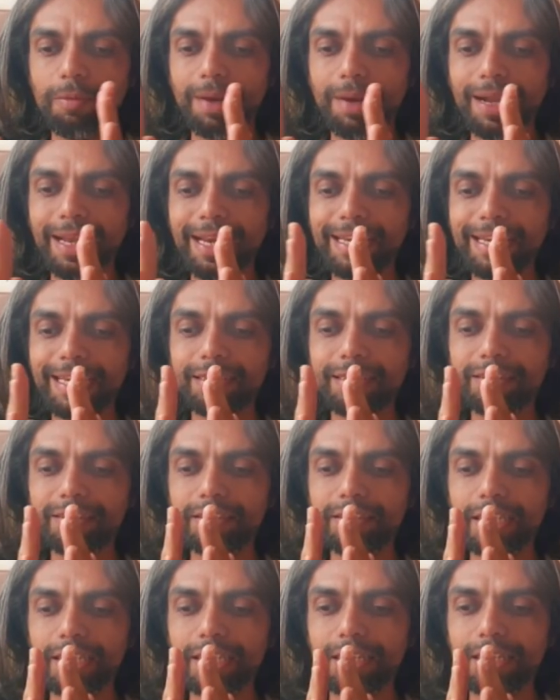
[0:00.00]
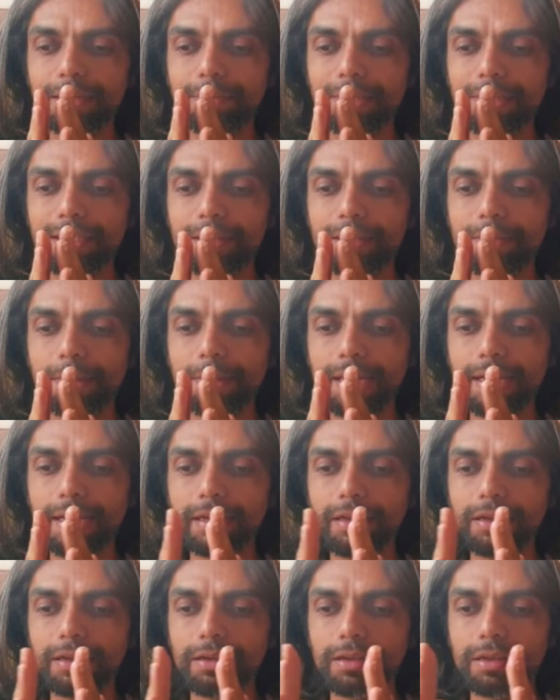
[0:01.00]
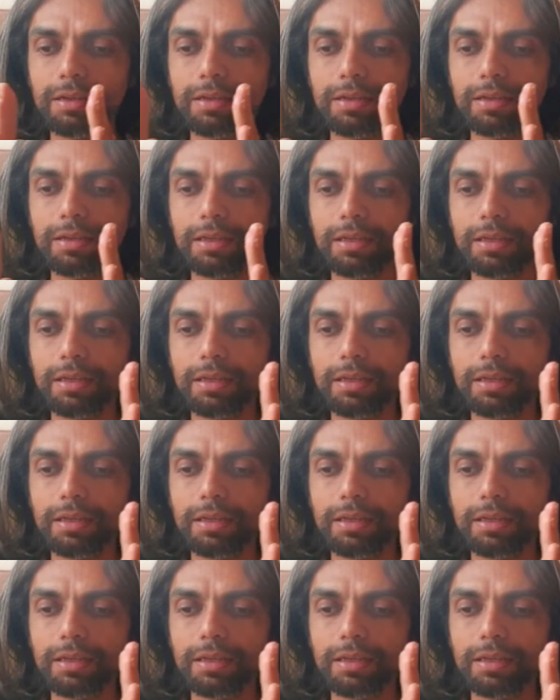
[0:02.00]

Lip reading: If your mind gets distracted, bring it back.